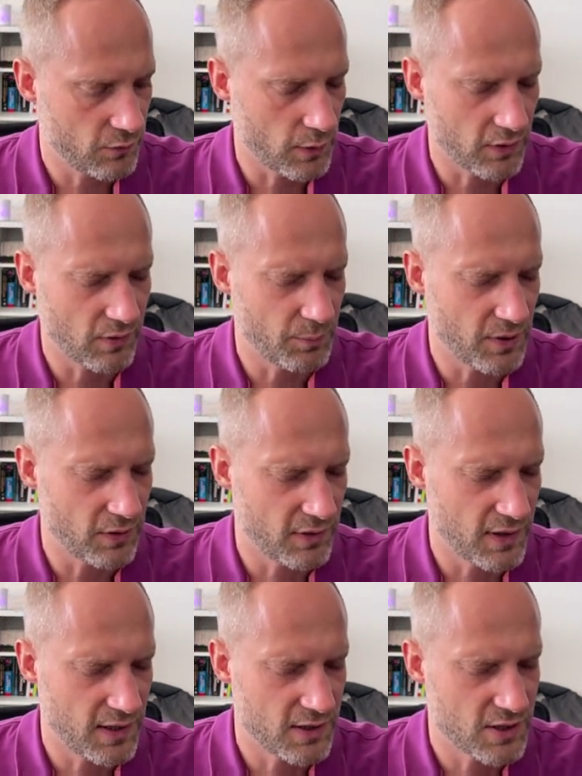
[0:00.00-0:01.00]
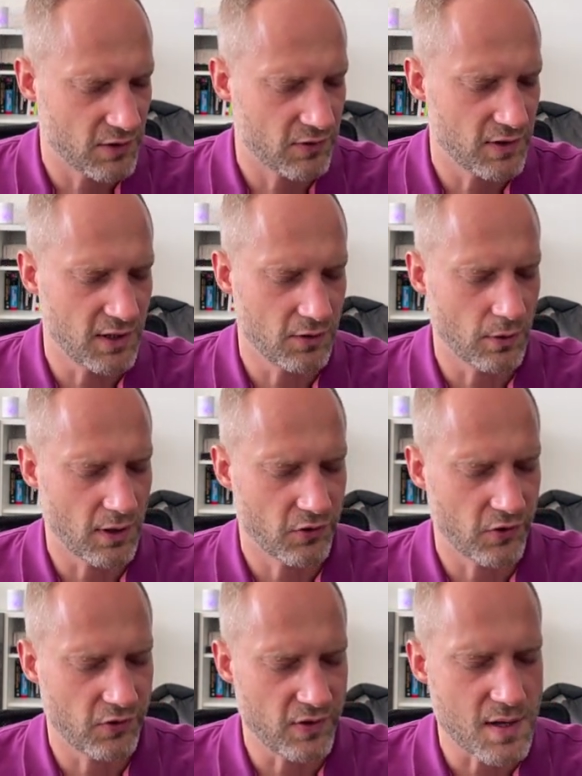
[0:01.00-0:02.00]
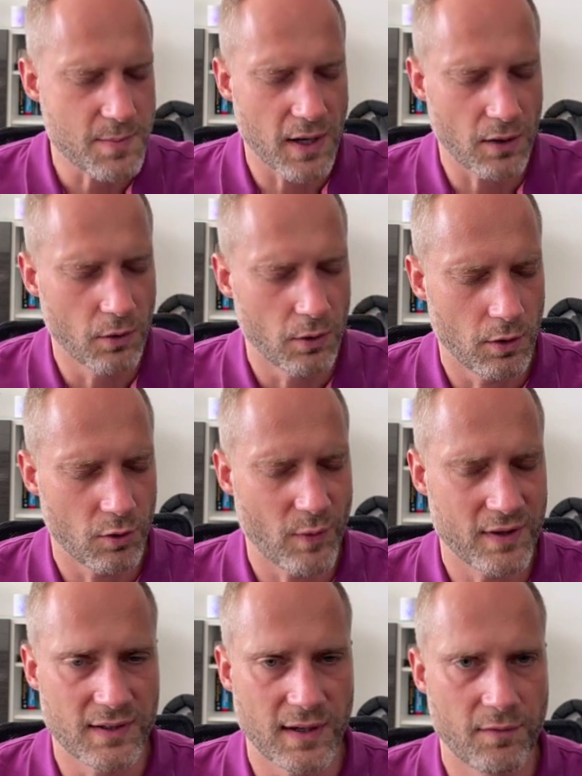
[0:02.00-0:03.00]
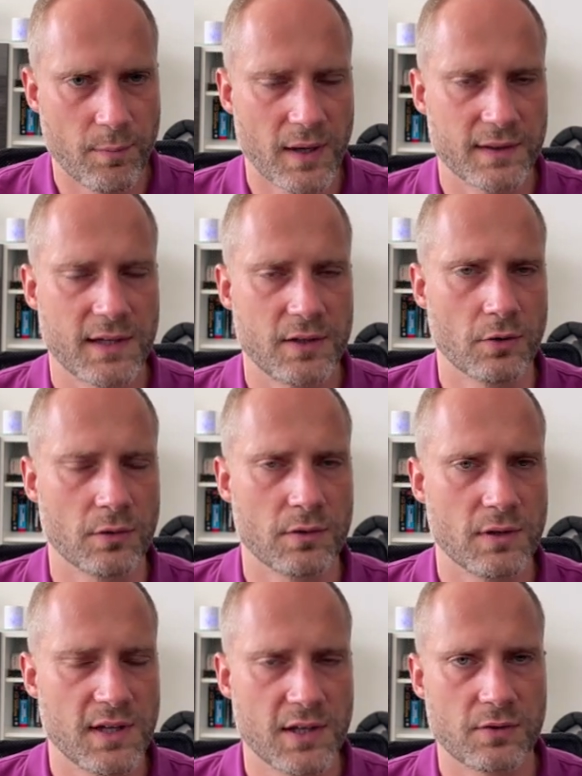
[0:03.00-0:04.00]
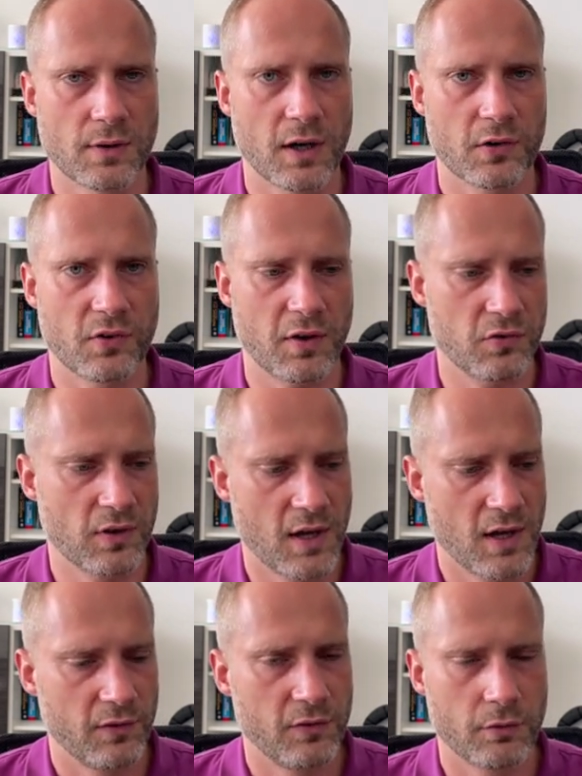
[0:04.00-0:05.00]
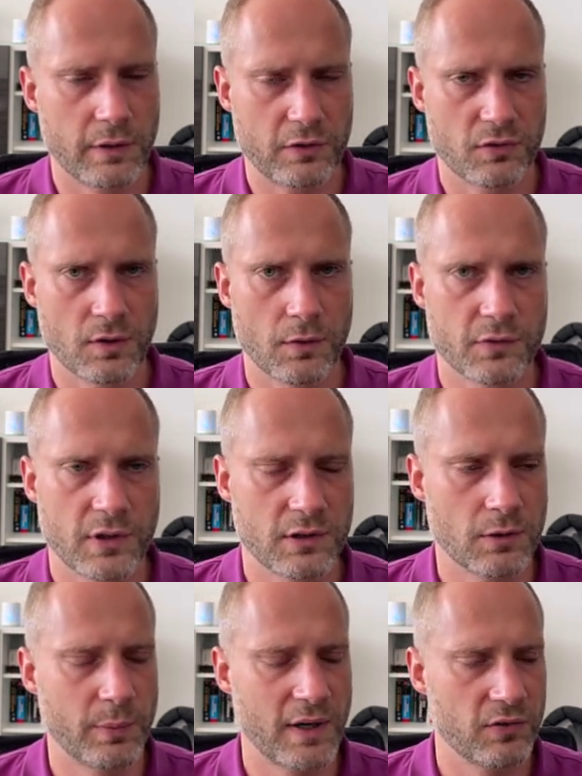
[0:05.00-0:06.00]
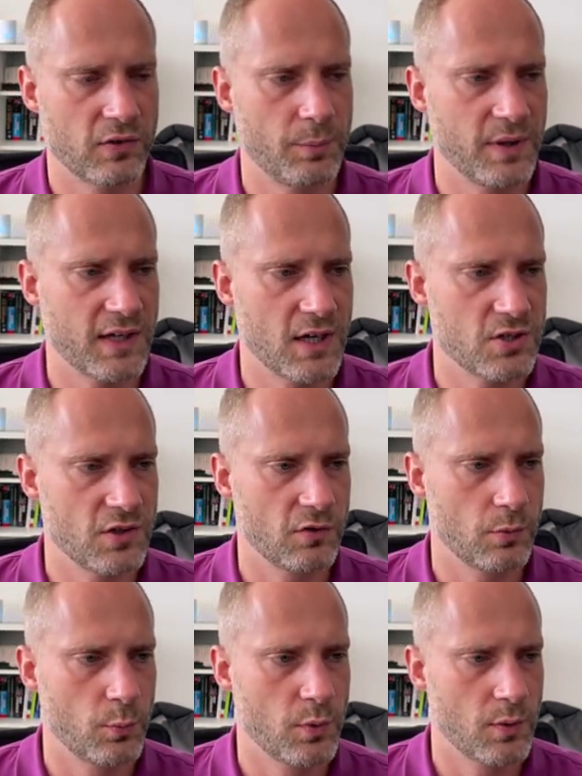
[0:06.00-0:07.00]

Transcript: For example, they just need to access email or OneDrive, but they don't need to access the rest of the enterprise applications.